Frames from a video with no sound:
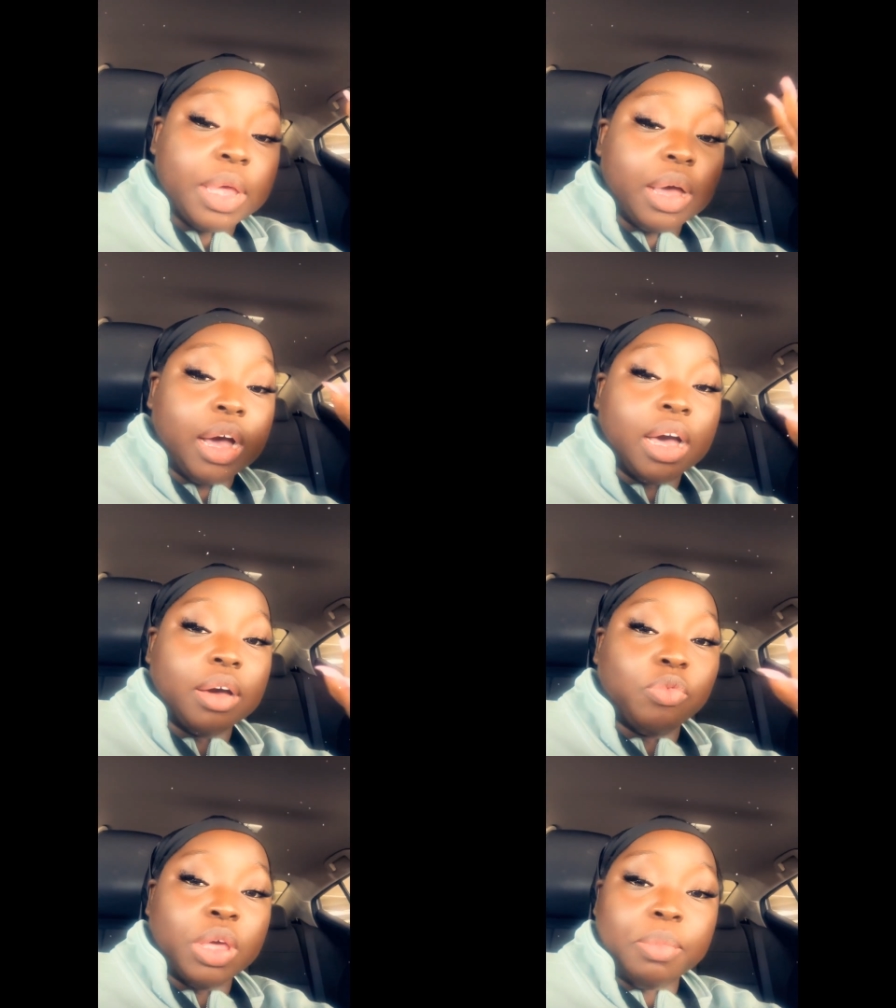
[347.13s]
uh,
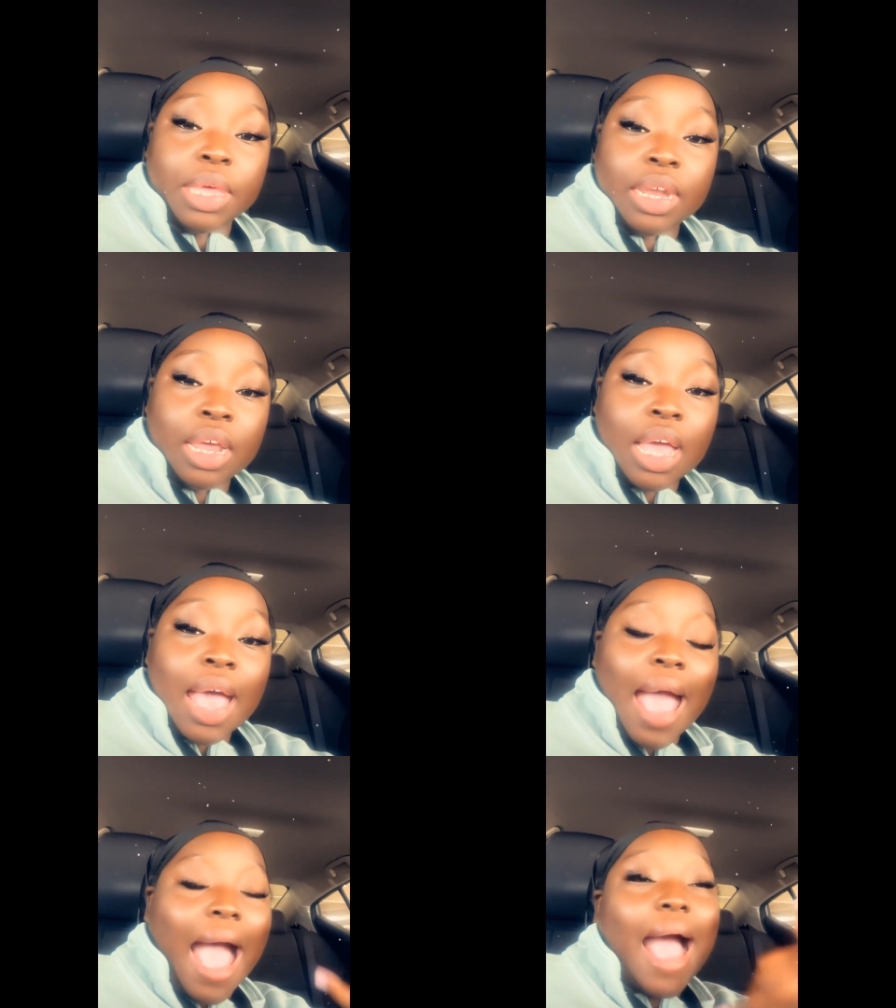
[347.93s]
women
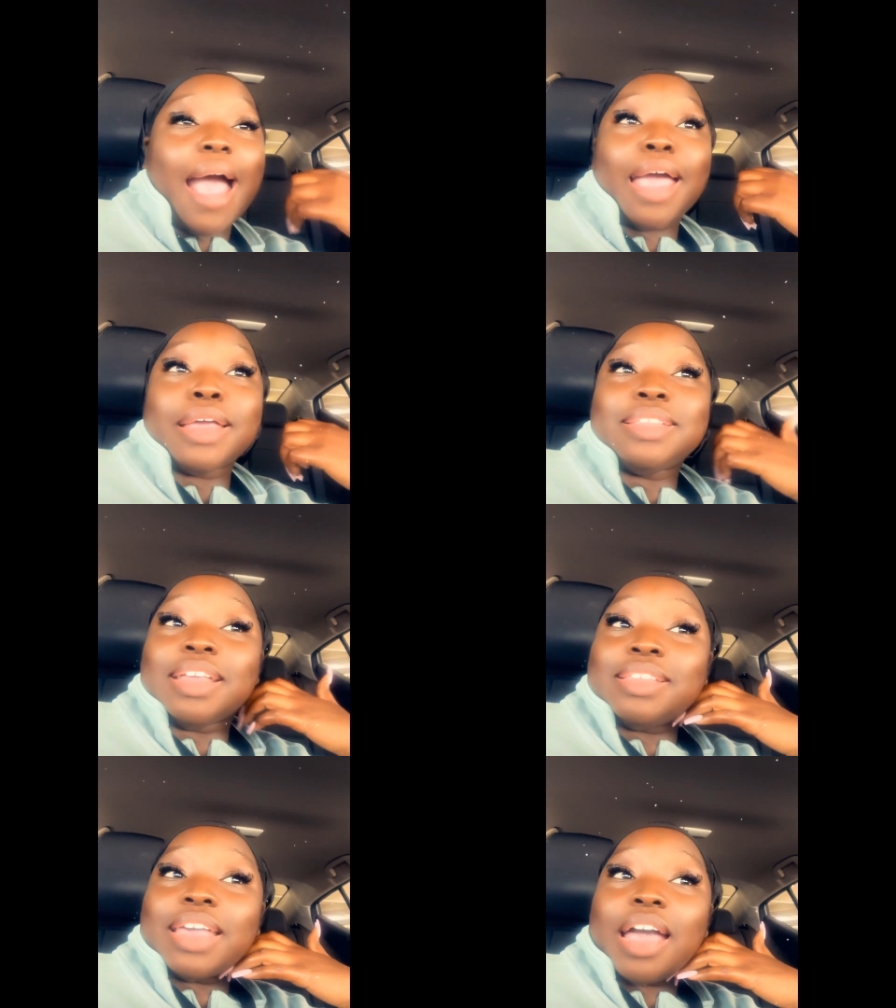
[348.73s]
i
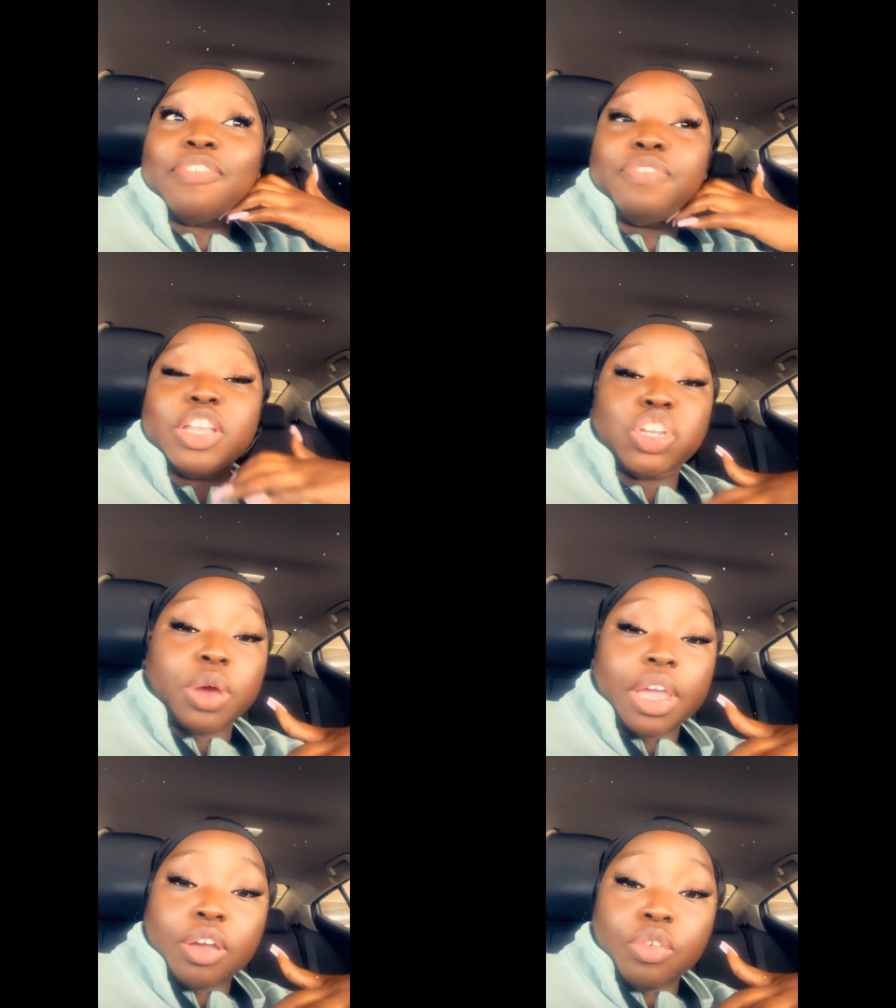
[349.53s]
tend to have facial
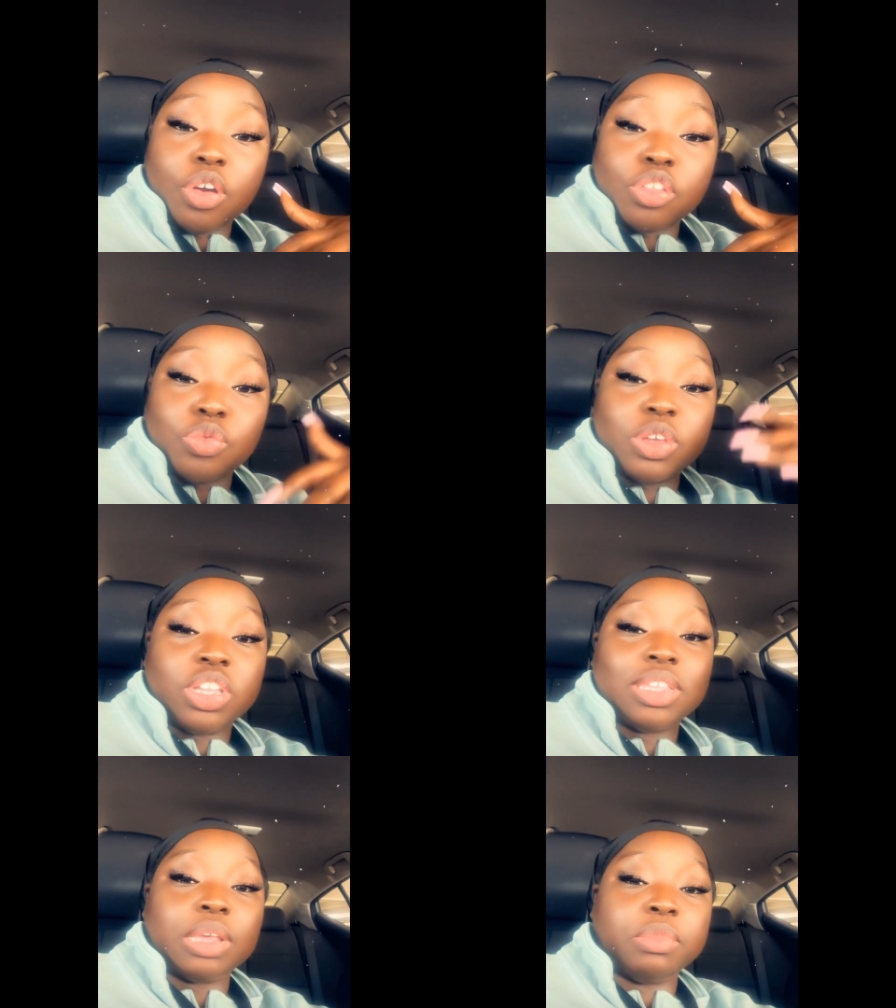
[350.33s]
hair growth which
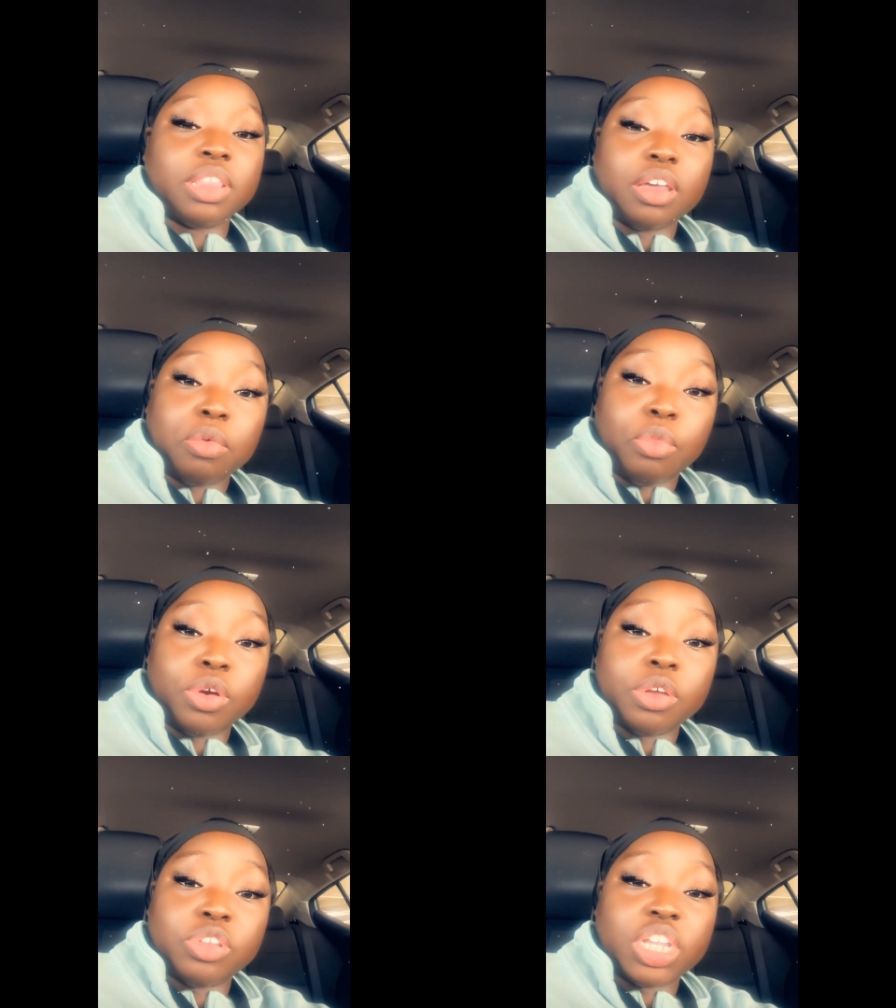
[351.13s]
is some of the
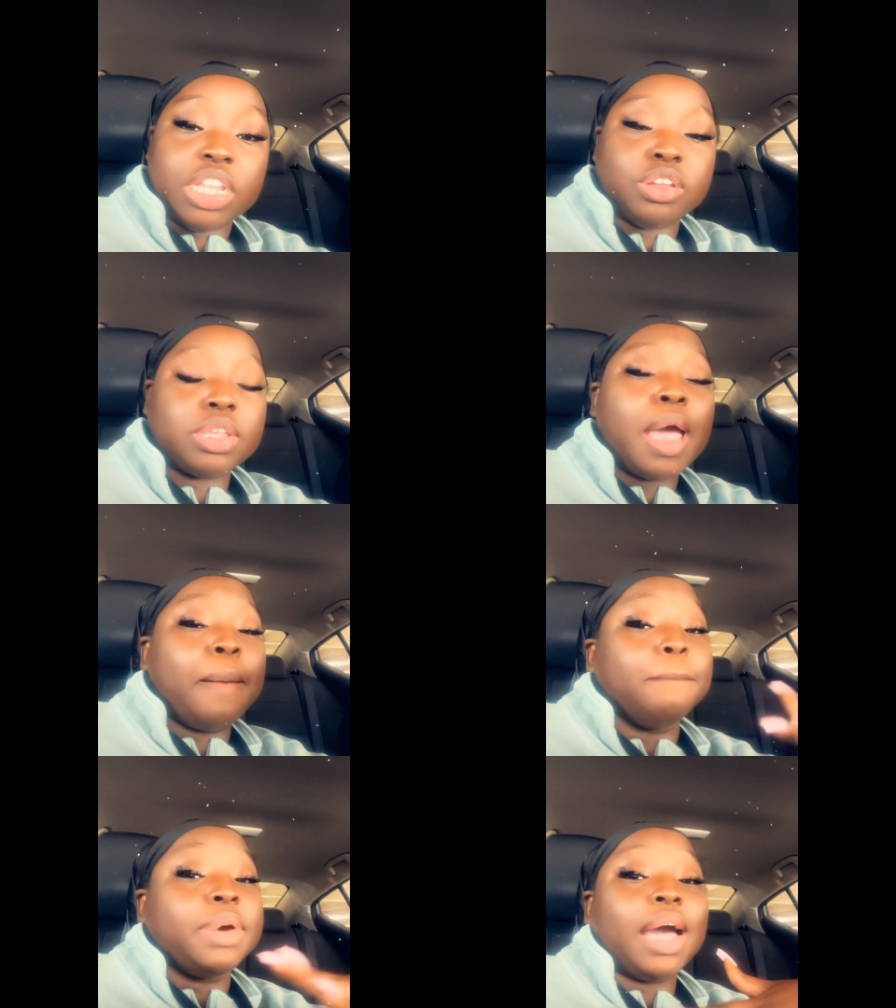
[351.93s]
hormonal changes
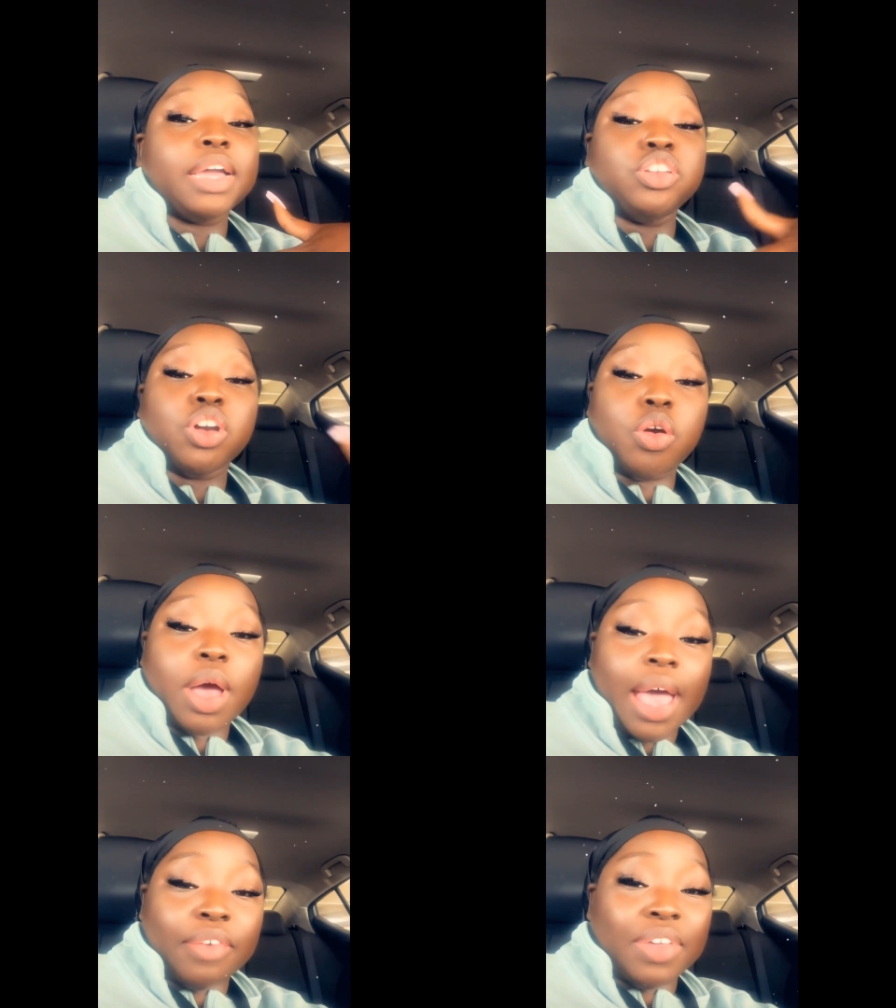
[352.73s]
but i don't
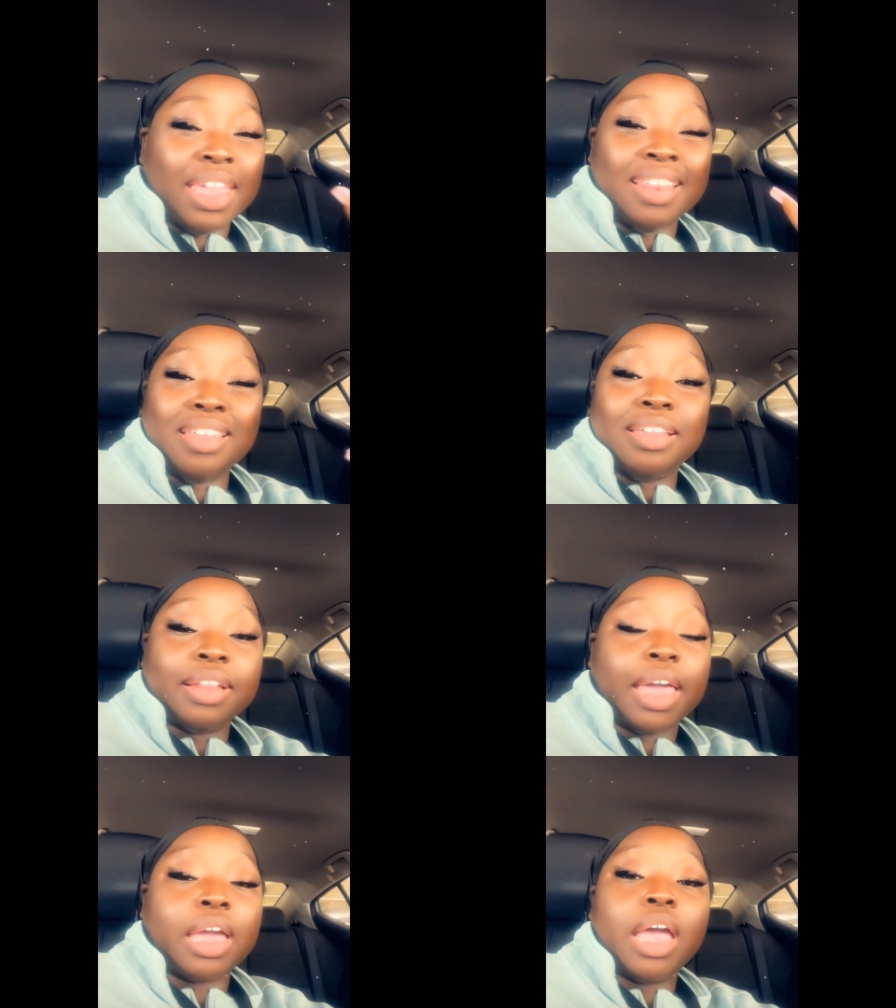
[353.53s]
have any
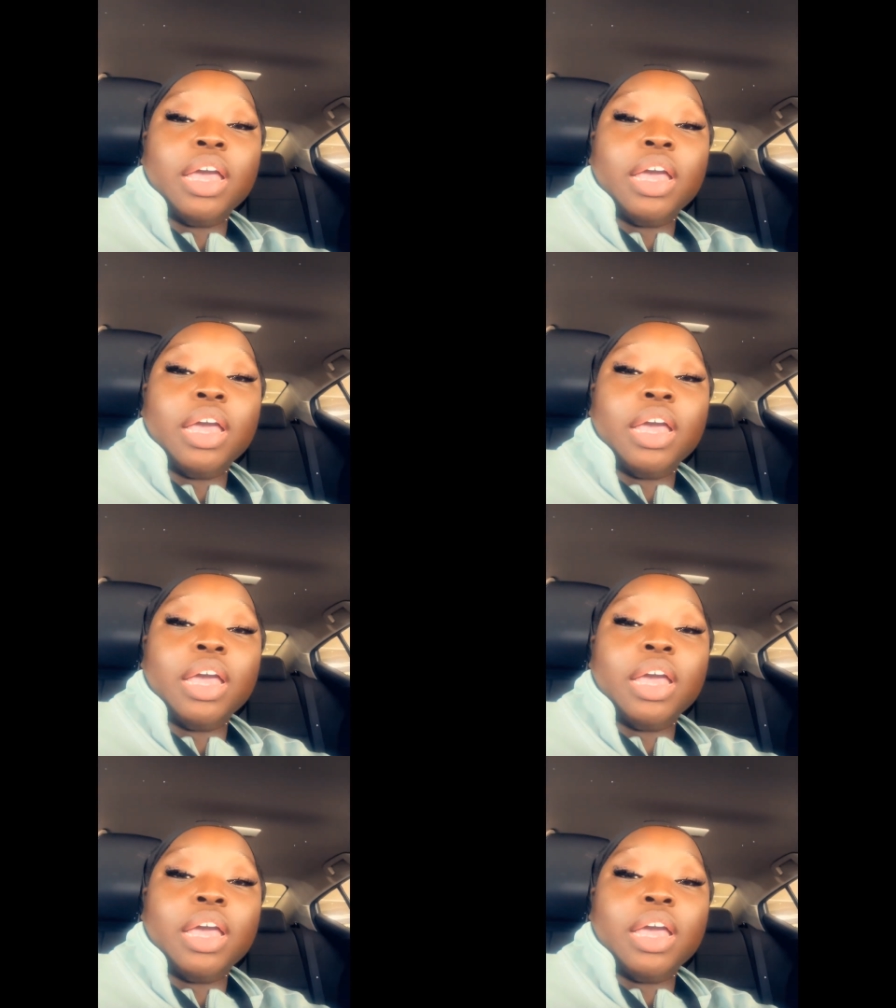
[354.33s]
like